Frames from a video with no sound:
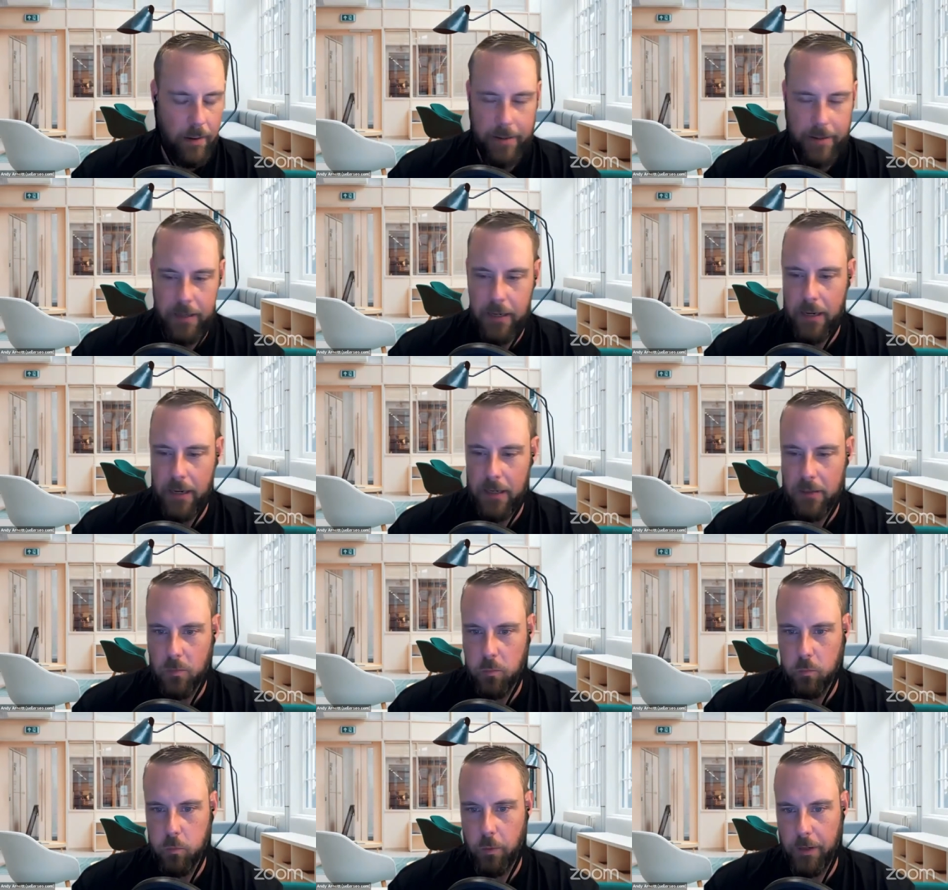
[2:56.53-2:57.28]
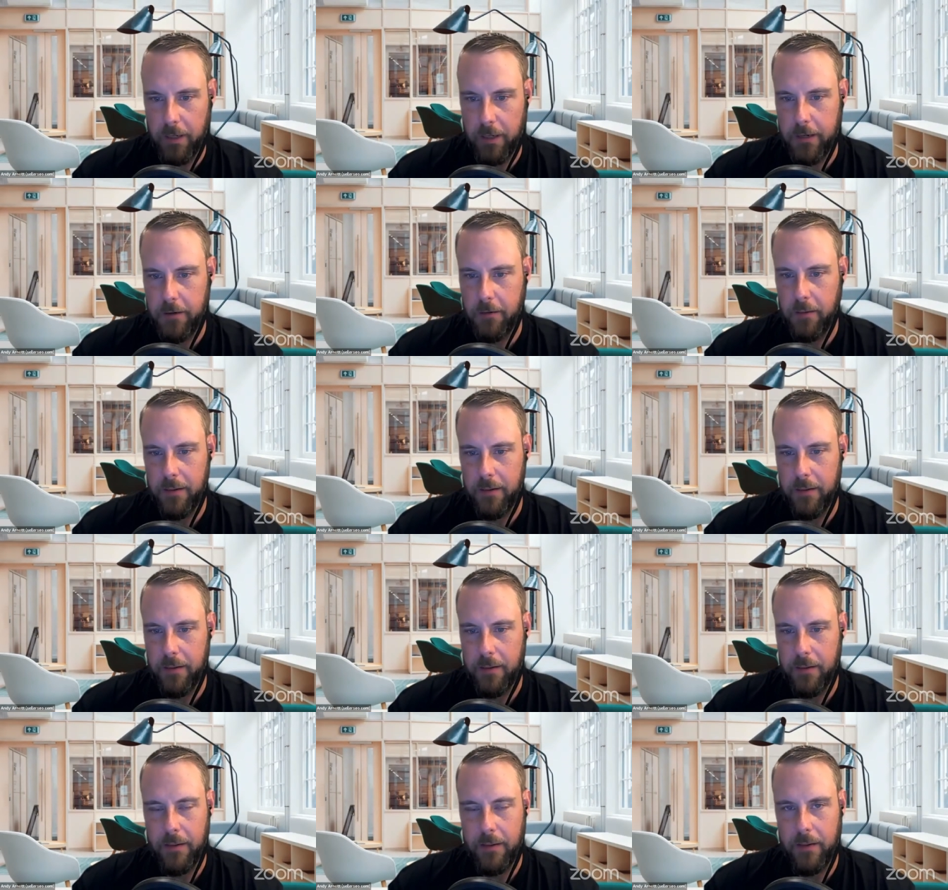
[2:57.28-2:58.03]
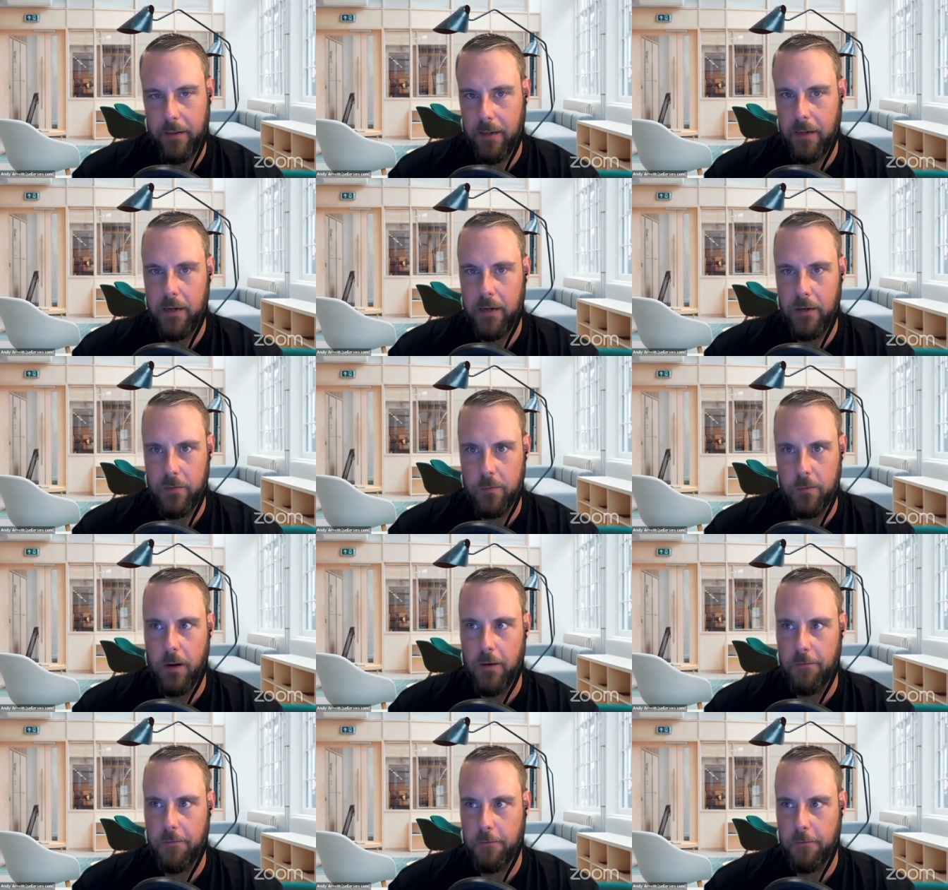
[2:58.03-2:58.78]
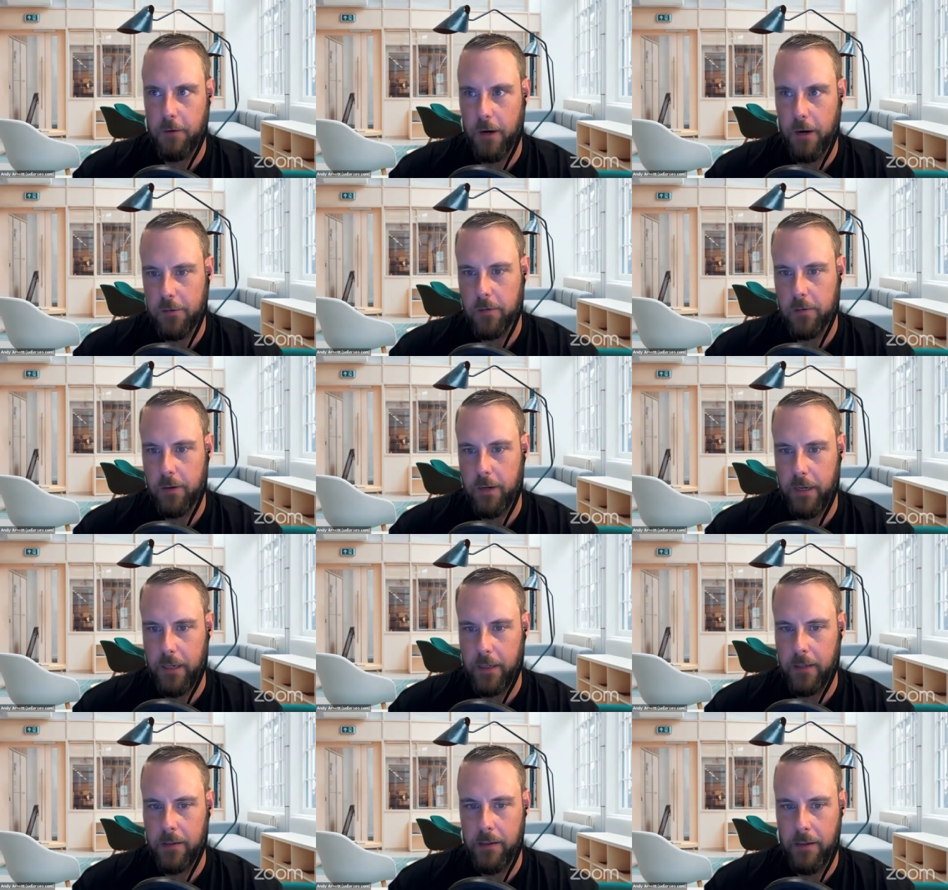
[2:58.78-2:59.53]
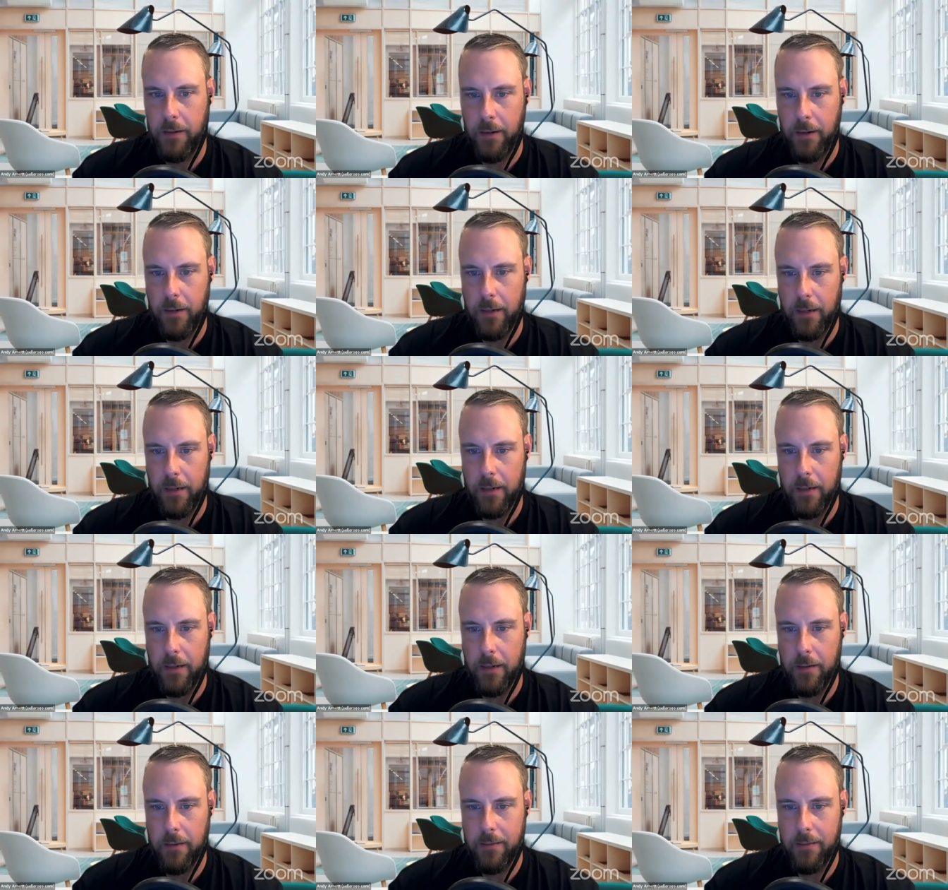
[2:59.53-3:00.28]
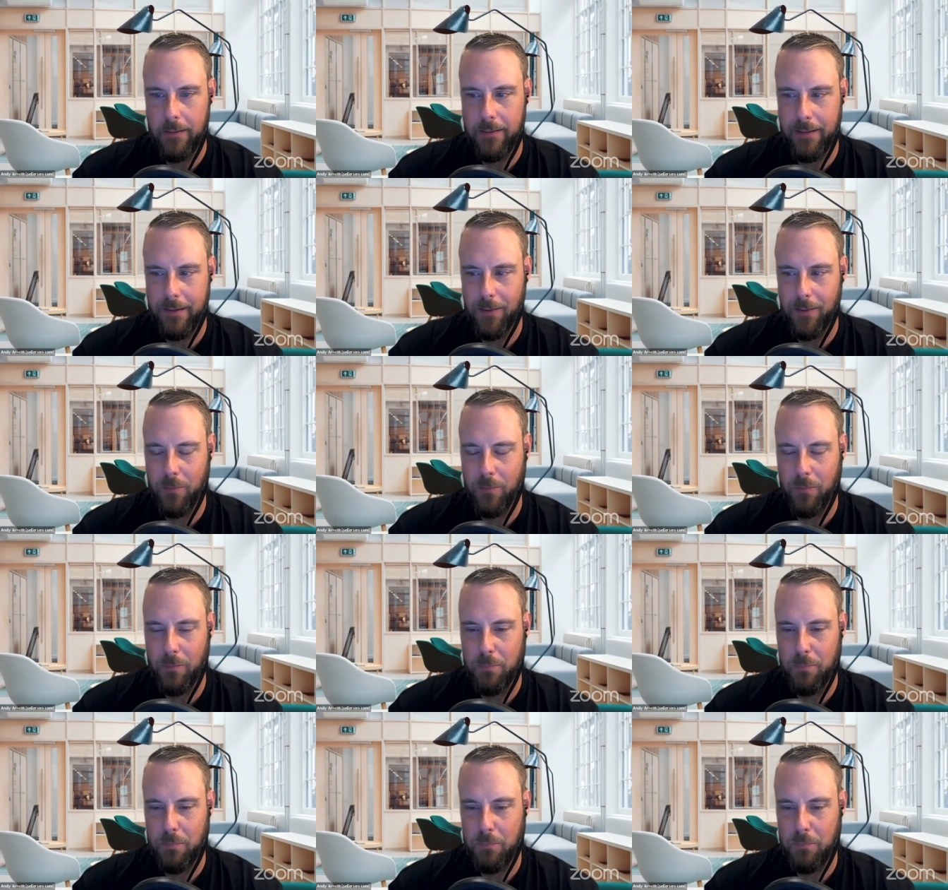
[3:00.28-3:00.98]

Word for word: it, it's really it is a frustrating, uh, you know,